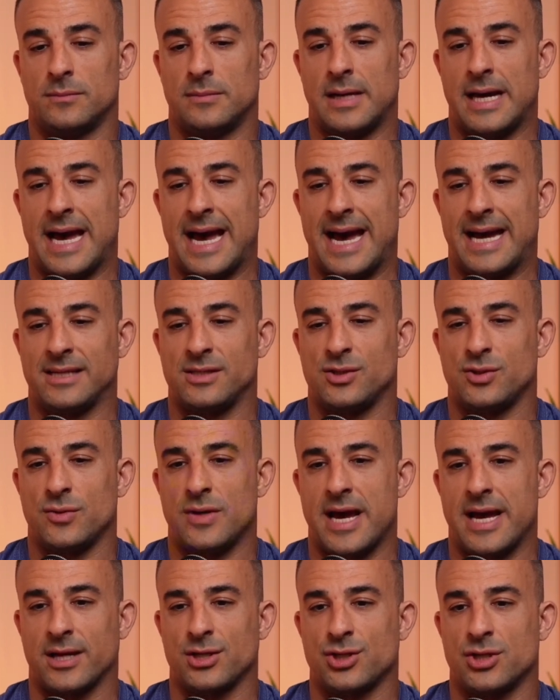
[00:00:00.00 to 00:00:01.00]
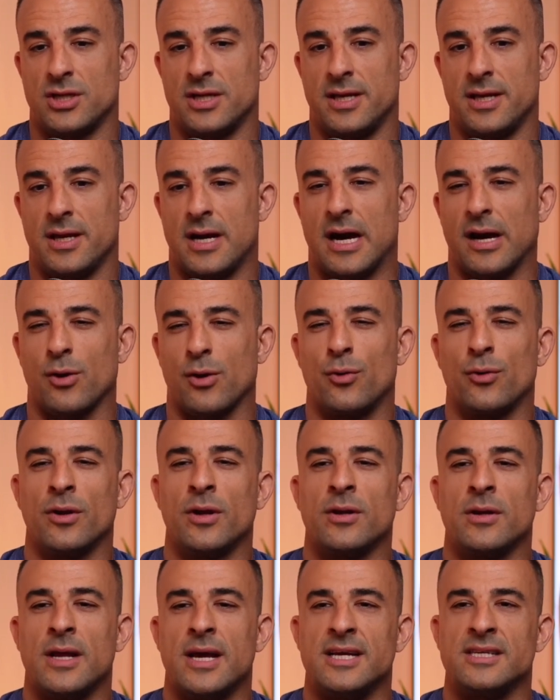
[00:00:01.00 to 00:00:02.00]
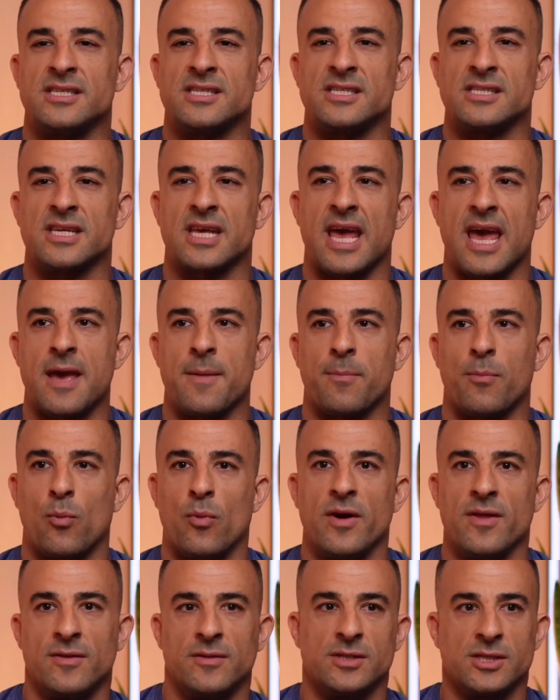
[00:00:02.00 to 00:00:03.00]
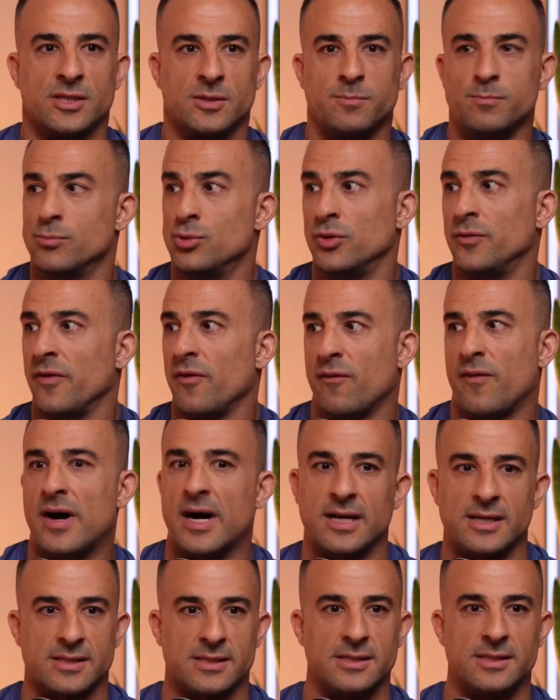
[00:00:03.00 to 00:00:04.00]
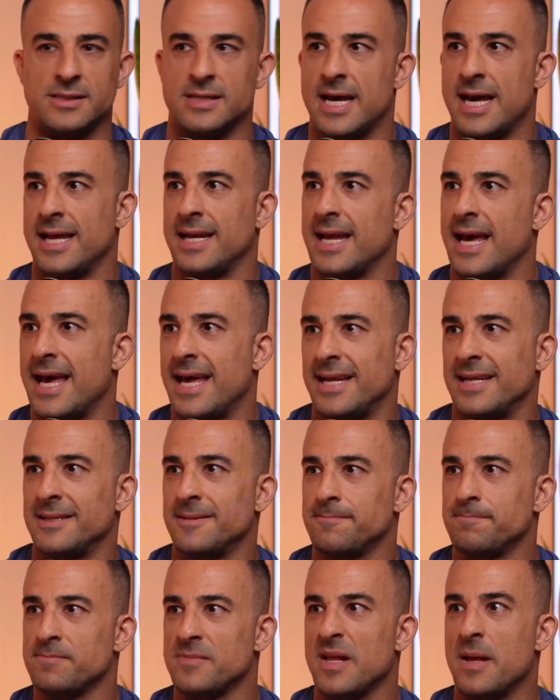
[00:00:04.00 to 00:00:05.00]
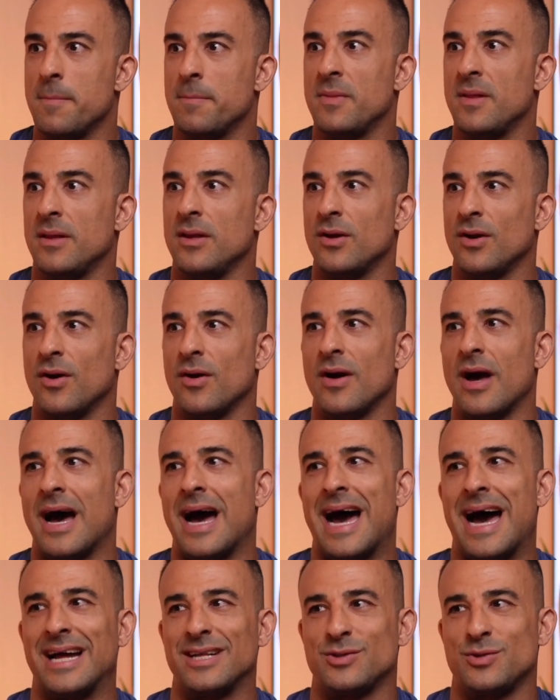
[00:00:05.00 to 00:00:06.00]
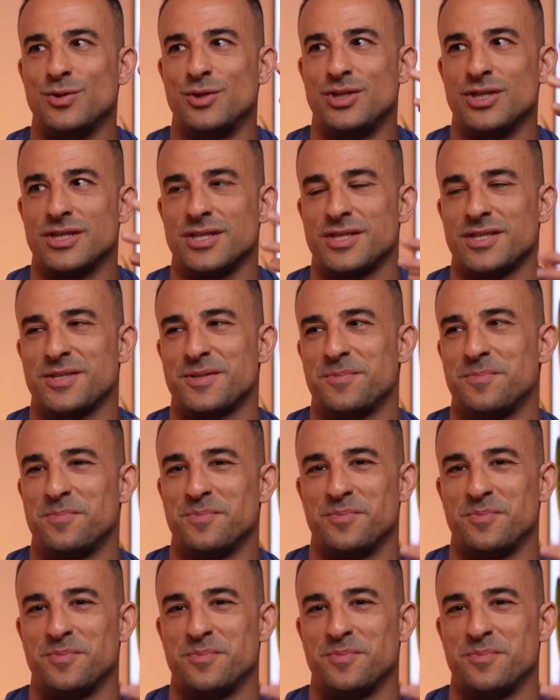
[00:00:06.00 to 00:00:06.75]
had to actually, I couldn't escape with just moving fast and I had to just